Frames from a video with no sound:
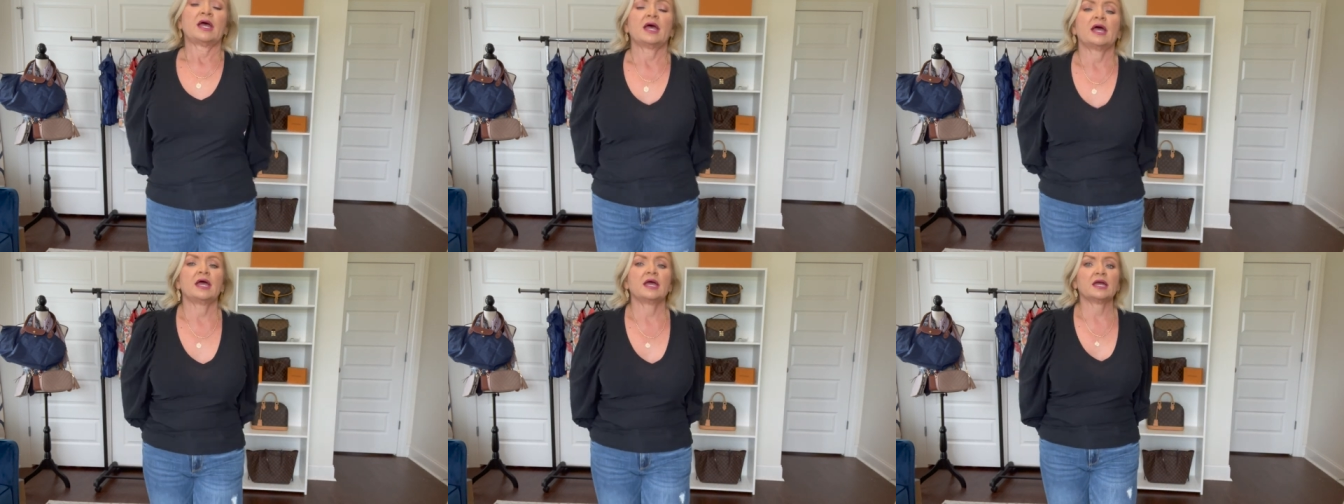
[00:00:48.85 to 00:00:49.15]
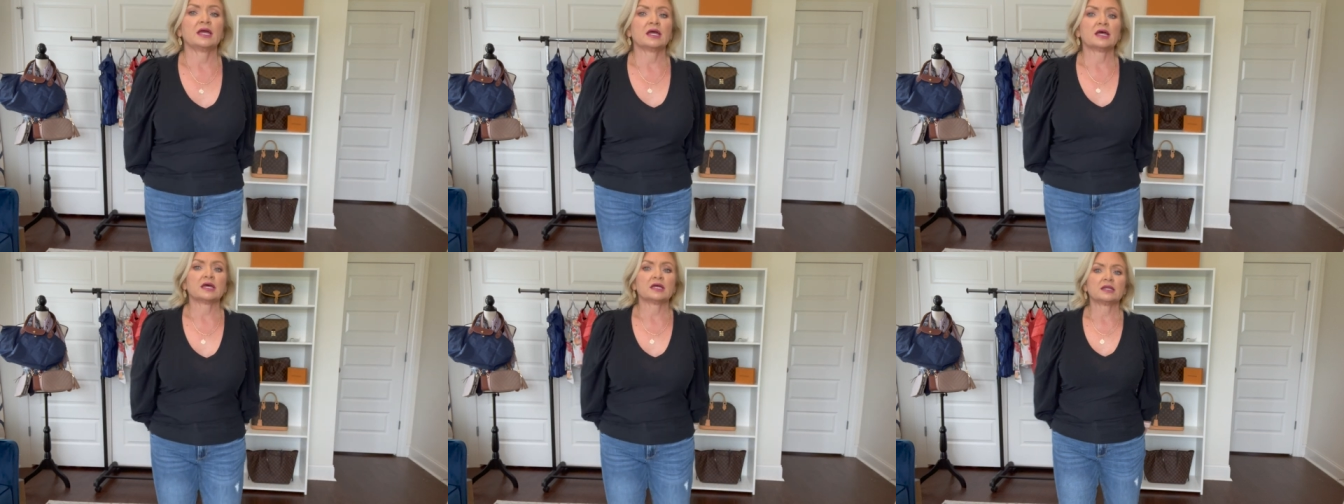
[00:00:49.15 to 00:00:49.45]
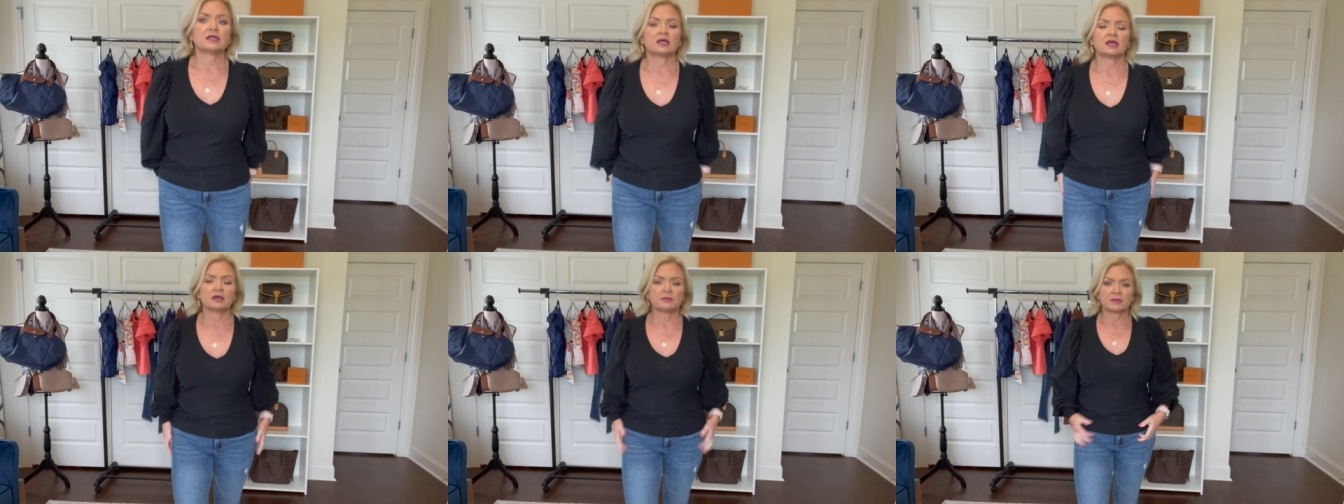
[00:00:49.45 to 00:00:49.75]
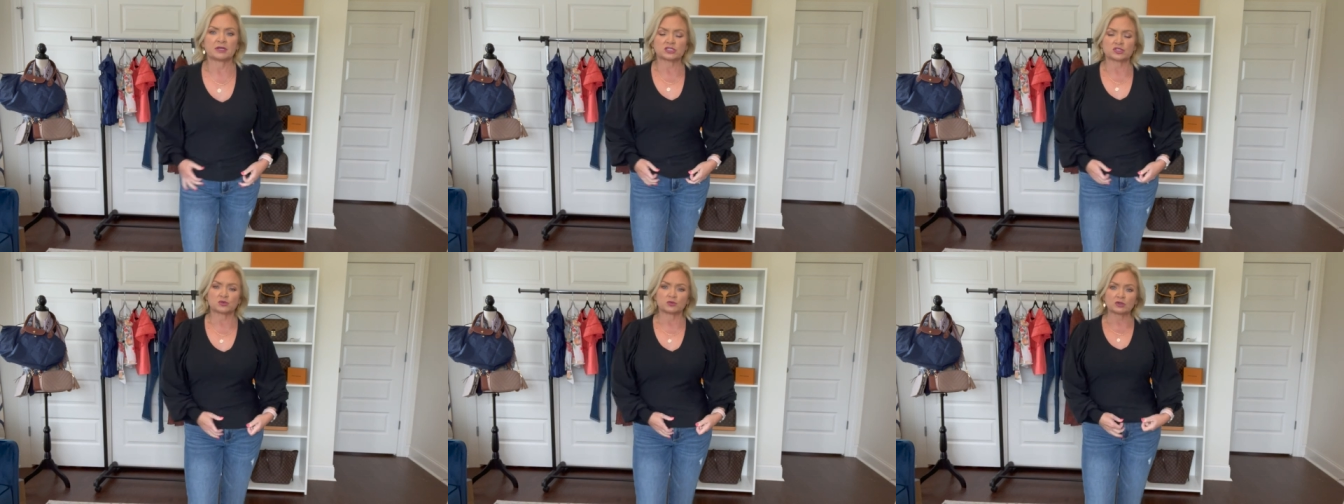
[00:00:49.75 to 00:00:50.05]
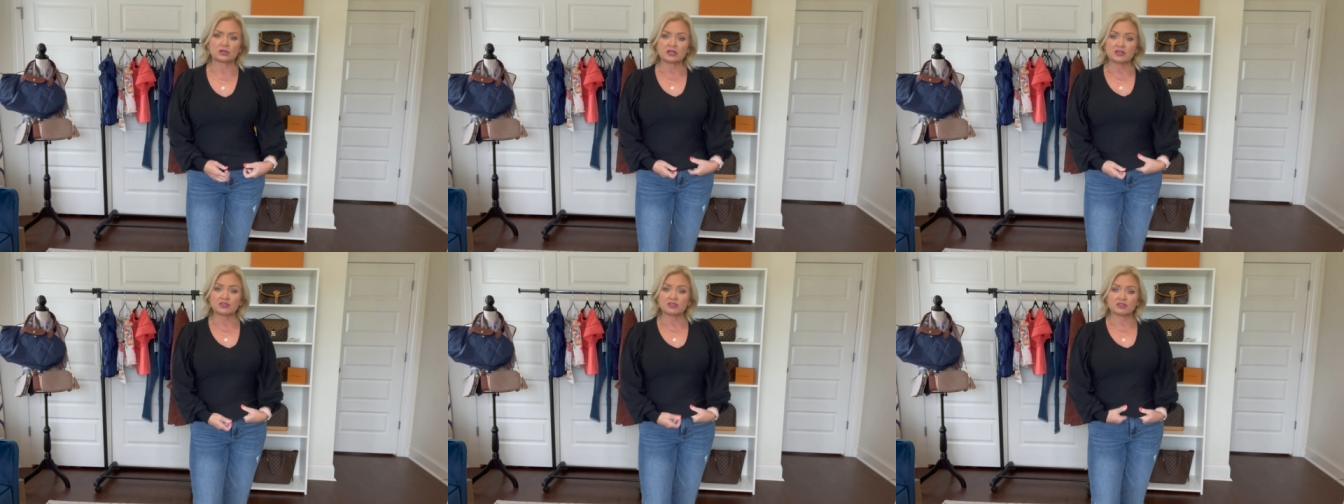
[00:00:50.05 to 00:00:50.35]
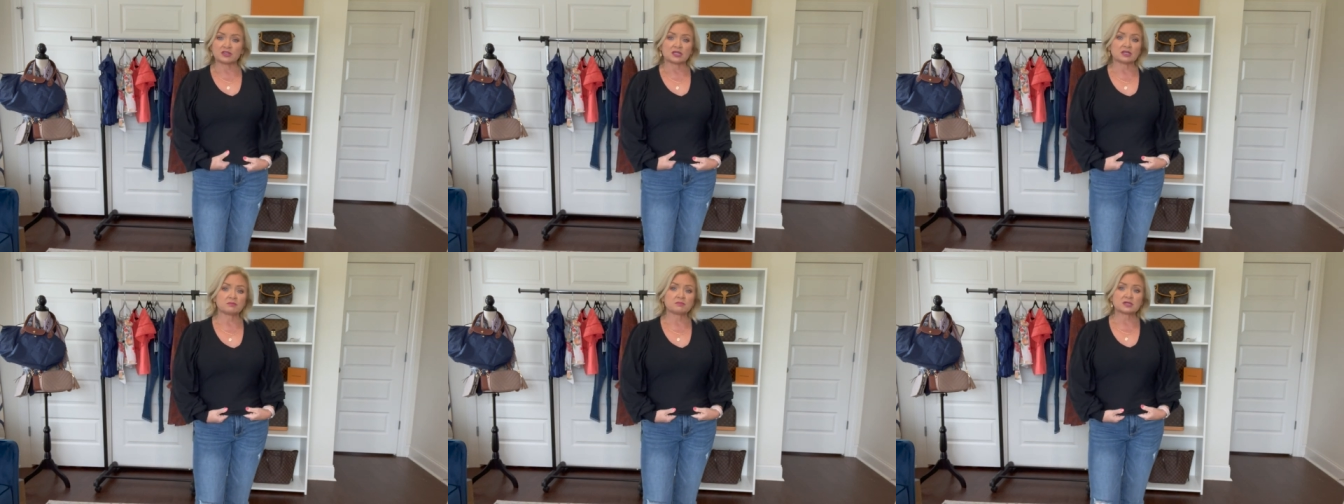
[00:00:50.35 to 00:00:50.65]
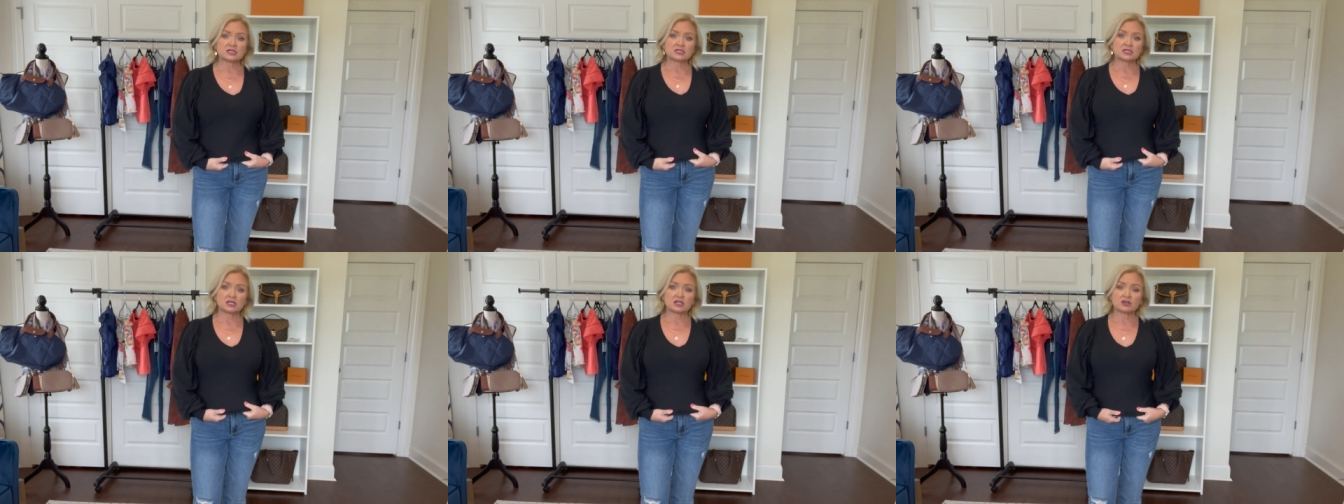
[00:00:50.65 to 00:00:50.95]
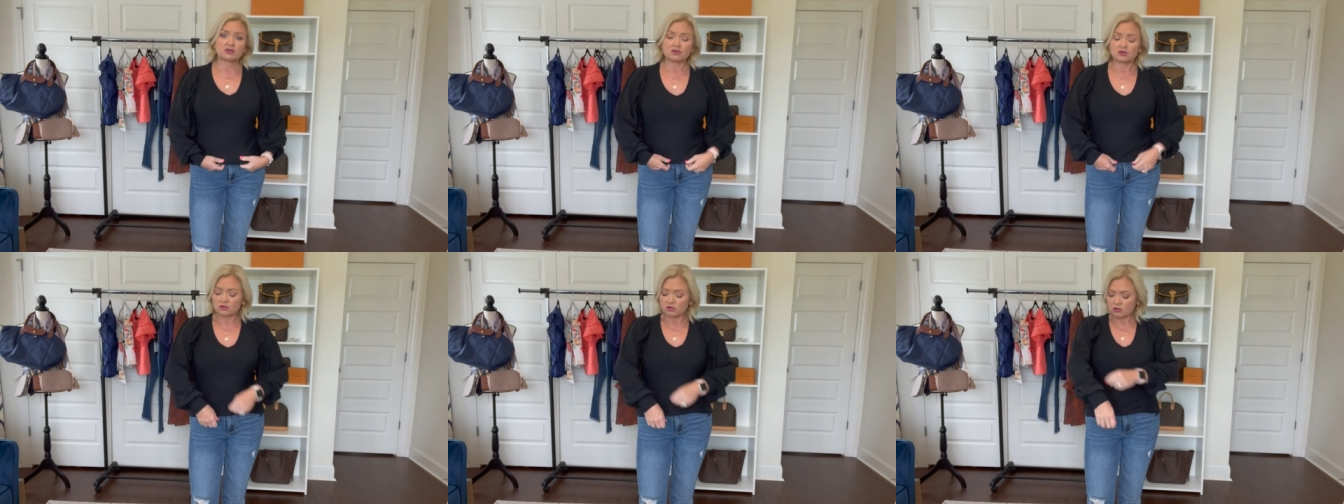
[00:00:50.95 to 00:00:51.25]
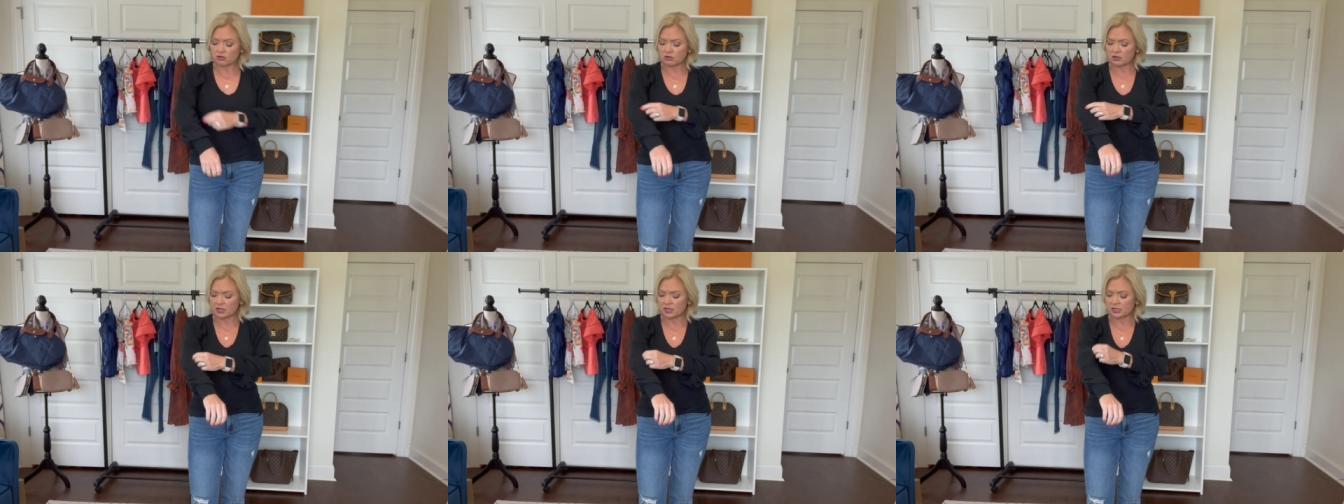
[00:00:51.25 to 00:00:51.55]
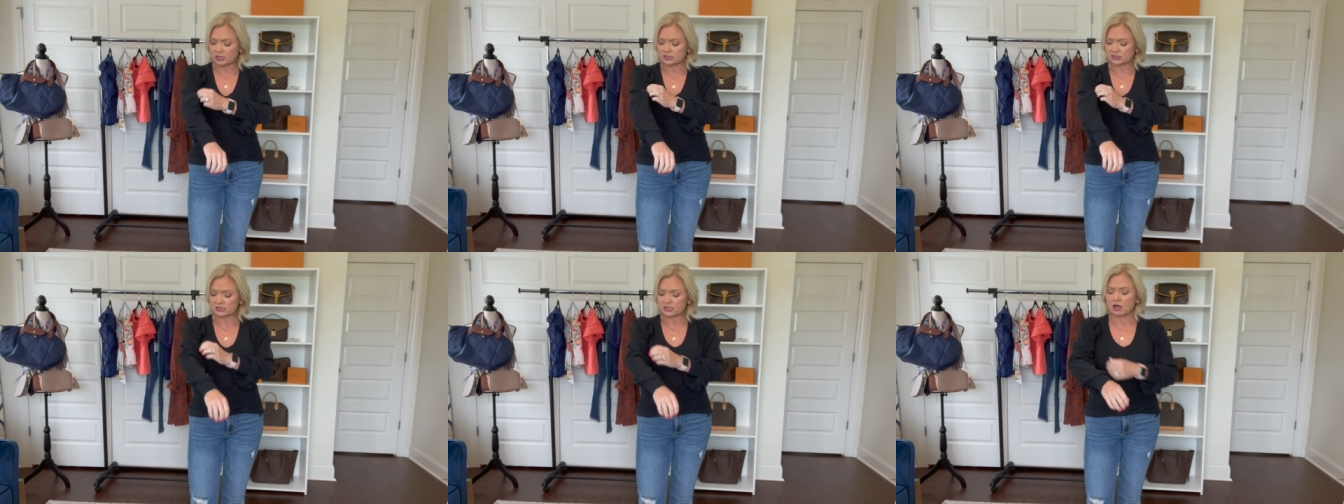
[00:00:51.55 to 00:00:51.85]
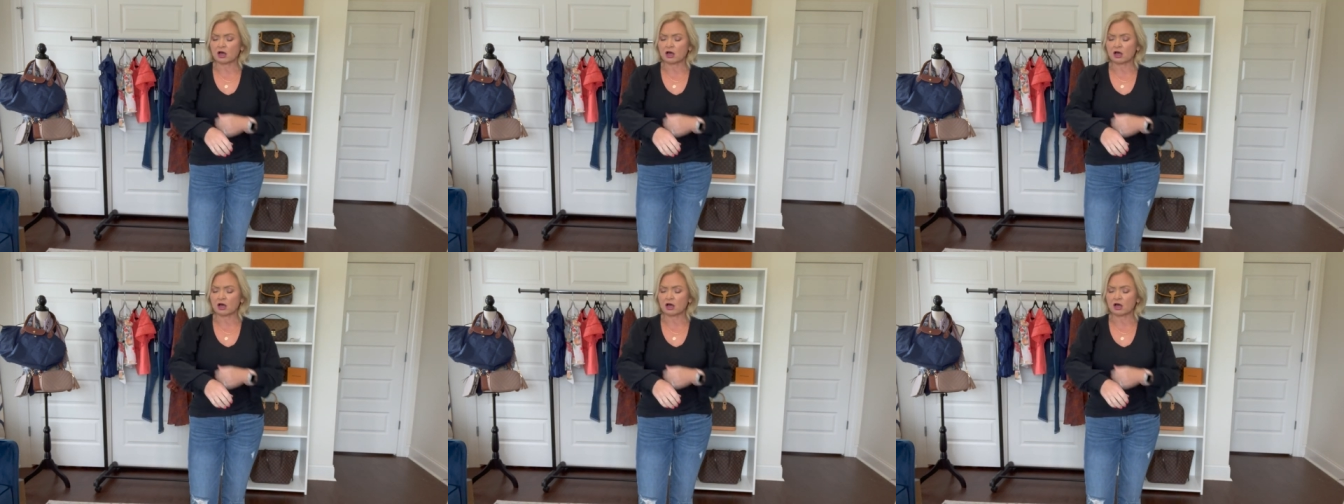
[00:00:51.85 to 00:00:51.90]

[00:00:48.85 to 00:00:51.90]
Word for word: And um, it's a really thin material and it's